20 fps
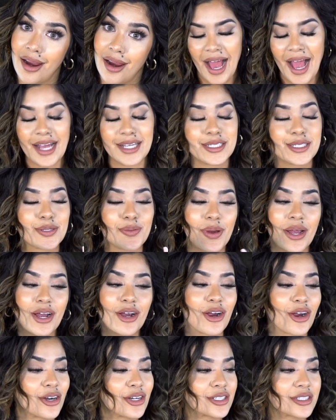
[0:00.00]
I swear
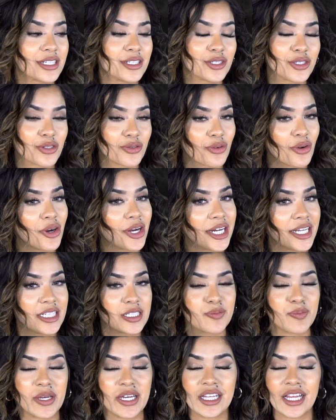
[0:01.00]
girls in
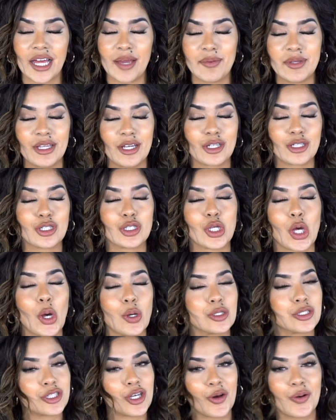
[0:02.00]
sororities be claiming they're
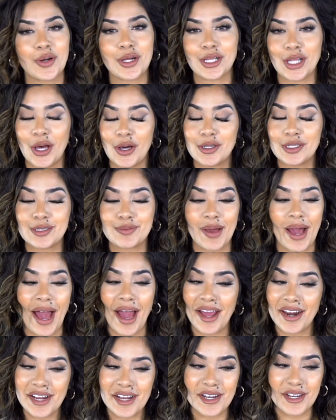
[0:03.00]
so, so close, but
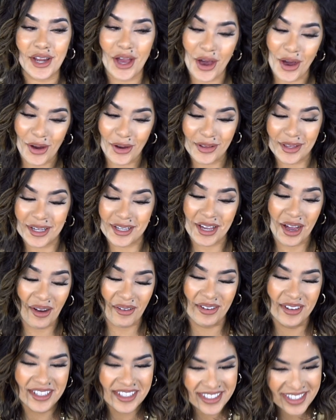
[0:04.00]
I didn't know that y'all
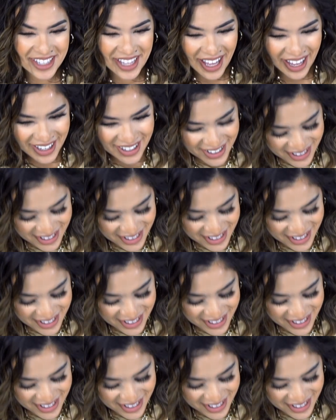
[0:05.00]
was that